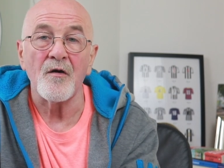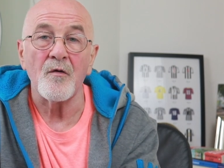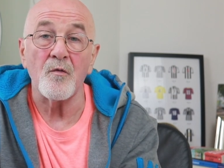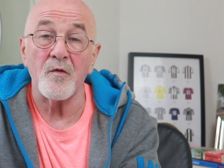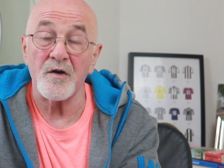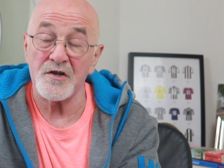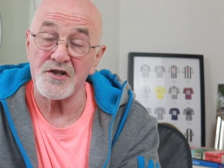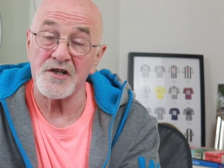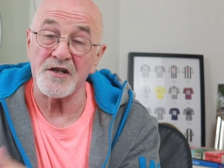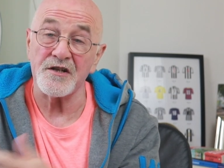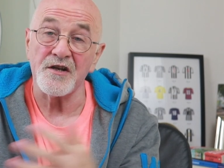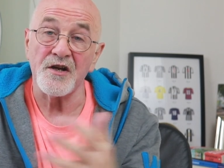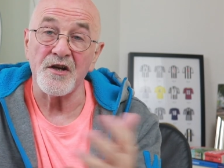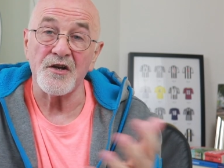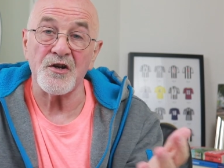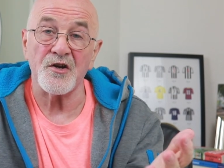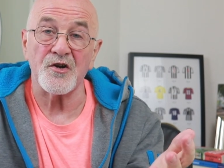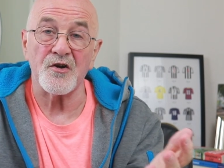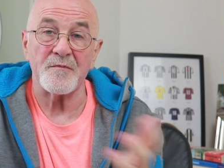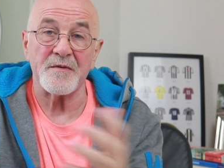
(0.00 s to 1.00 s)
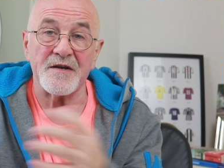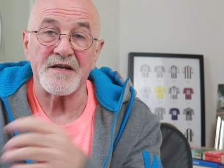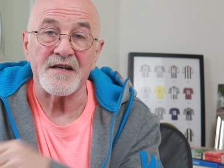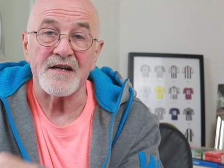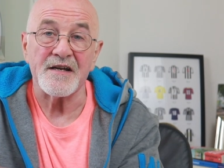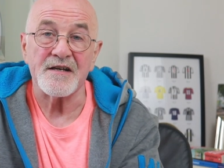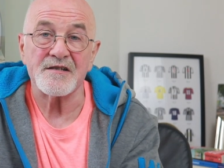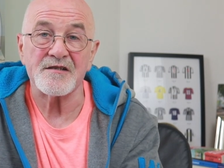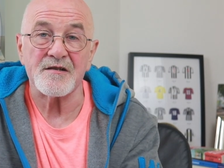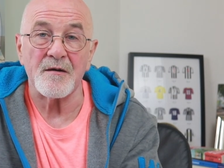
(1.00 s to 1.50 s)
wishing you could
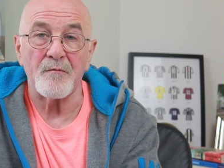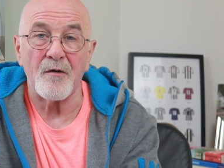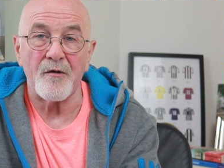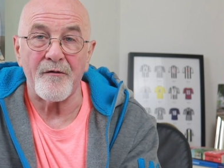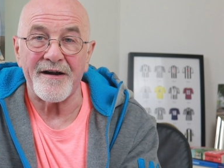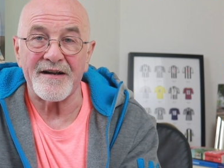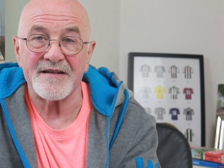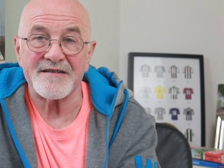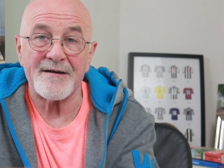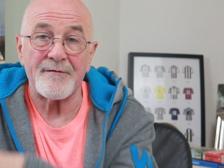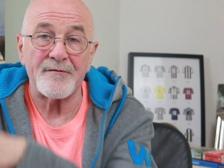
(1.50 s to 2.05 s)
be somewhere else,